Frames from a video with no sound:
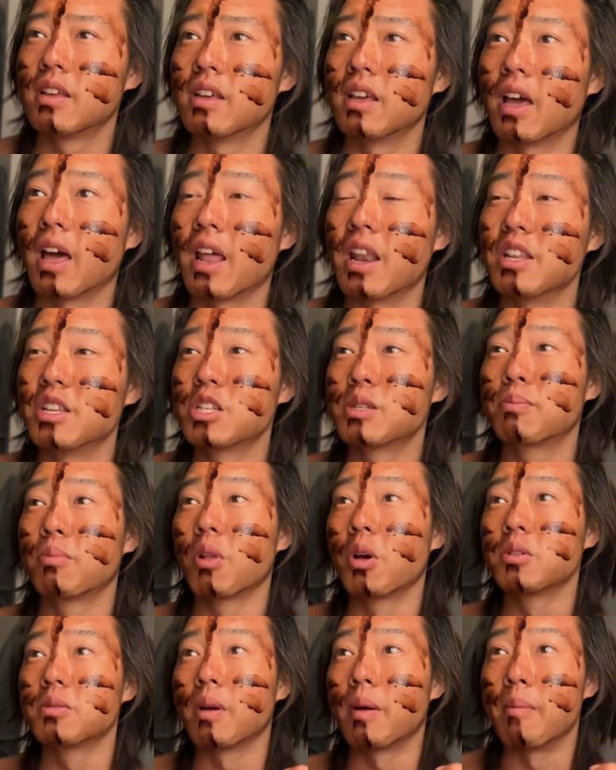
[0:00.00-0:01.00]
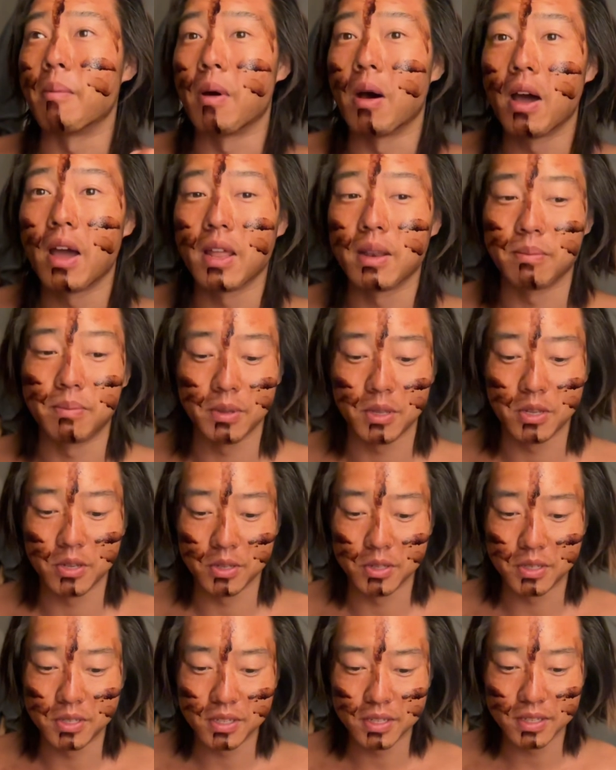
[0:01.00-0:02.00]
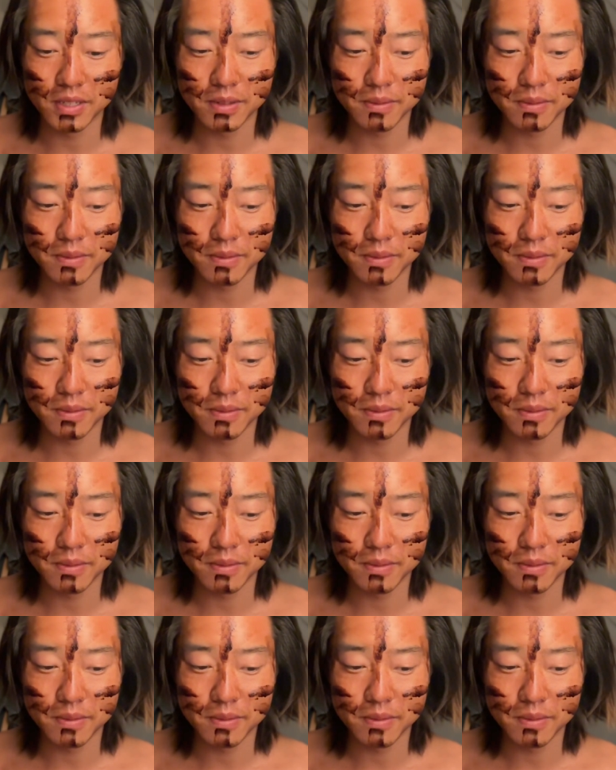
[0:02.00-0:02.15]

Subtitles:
And it just blows my mind because,